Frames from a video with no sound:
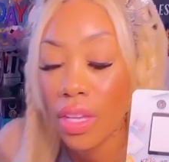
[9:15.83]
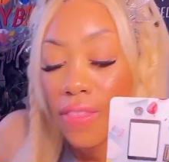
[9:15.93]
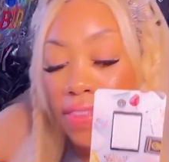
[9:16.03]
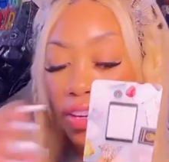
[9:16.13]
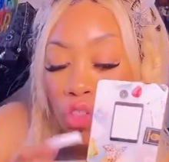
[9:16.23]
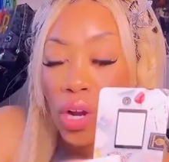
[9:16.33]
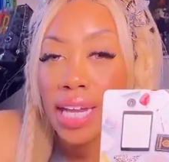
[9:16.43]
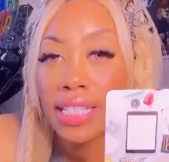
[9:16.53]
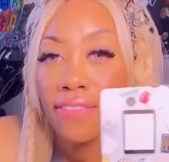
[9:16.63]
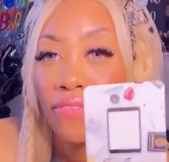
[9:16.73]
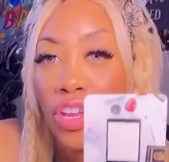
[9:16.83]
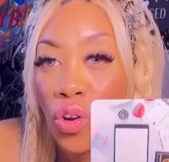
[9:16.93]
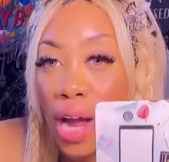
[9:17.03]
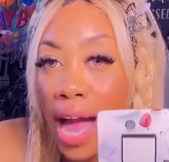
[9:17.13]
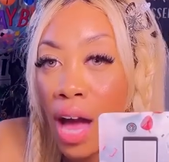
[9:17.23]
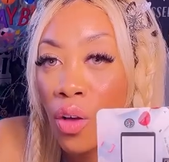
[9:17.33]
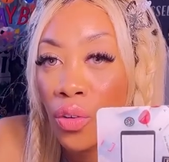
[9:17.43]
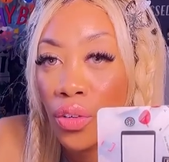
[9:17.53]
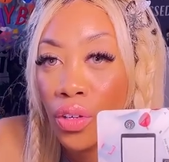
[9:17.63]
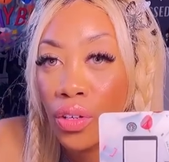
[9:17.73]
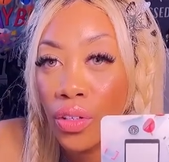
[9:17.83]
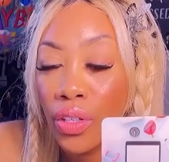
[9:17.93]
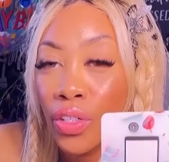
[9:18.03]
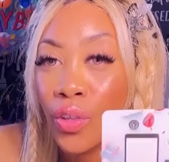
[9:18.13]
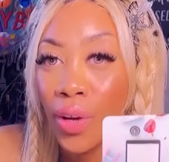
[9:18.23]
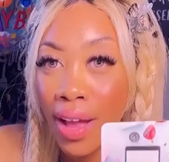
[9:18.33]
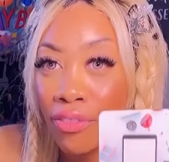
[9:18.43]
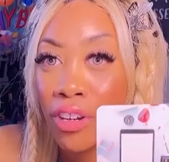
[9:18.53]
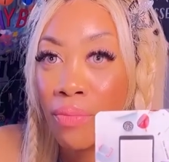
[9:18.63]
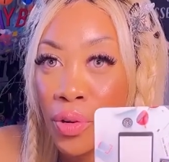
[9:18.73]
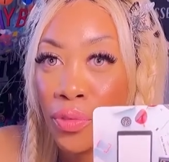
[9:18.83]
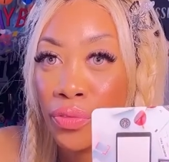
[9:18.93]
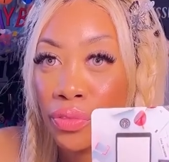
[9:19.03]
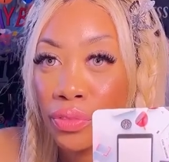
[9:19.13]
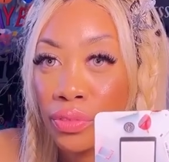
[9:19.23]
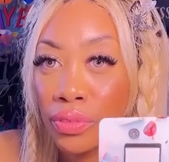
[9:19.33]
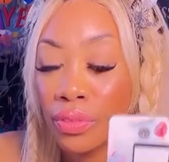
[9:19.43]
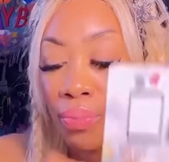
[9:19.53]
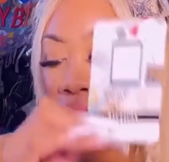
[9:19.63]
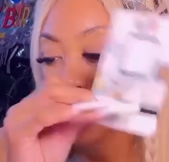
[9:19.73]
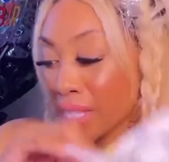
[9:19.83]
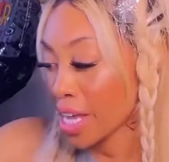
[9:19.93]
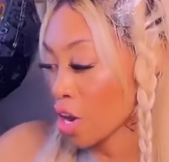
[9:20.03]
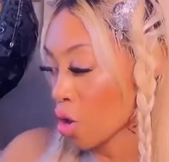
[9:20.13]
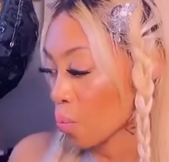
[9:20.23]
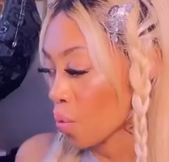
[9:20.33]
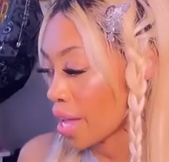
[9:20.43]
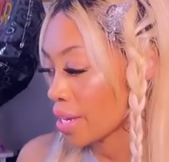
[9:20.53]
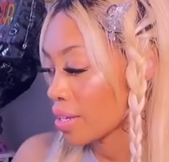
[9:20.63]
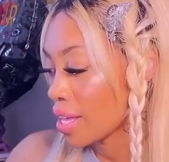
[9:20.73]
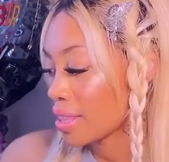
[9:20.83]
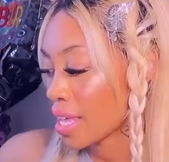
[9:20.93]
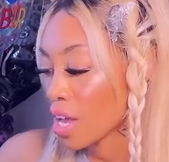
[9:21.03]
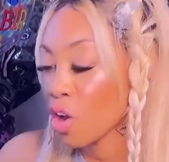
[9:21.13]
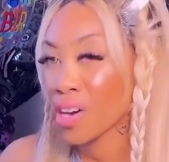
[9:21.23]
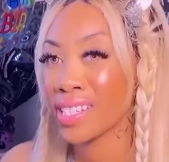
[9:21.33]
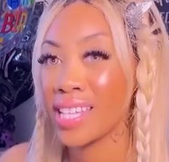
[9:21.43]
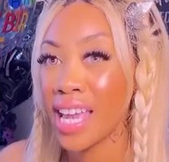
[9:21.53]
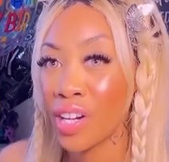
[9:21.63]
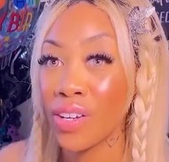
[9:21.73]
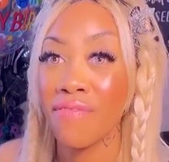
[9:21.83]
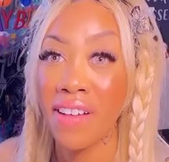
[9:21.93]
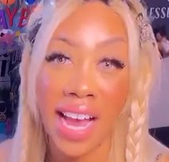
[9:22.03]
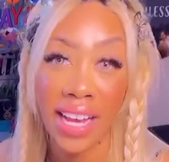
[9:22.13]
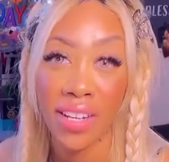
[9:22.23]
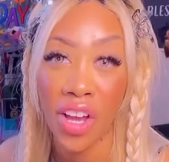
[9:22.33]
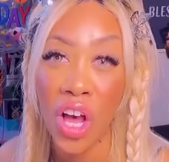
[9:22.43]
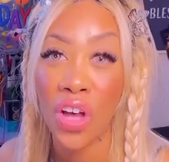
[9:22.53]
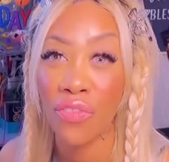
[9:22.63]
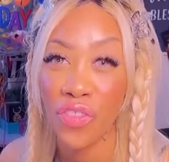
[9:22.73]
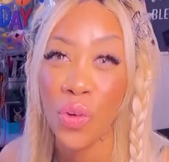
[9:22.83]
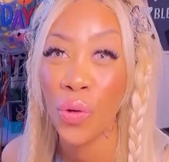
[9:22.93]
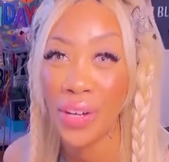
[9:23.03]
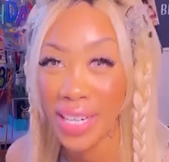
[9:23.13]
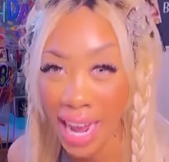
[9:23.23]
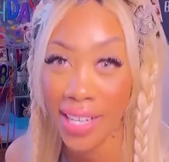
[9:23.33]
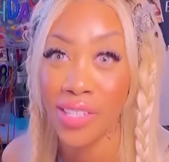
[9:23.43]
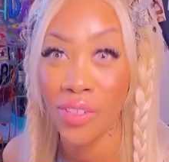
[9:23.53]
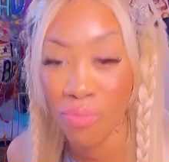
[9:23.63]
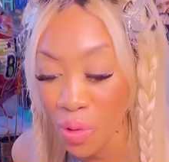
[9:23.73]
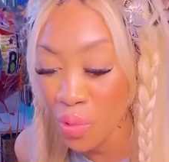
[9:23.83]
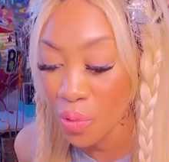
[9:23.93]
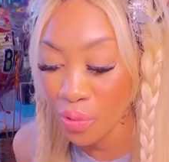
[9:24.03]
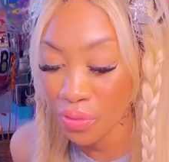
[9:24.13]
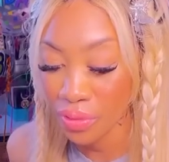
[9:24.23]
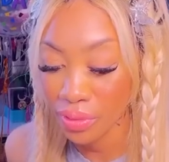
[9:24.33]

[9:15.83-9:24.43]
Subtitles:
They're trying to figure out your every move because they are what? They are terrified of your next move.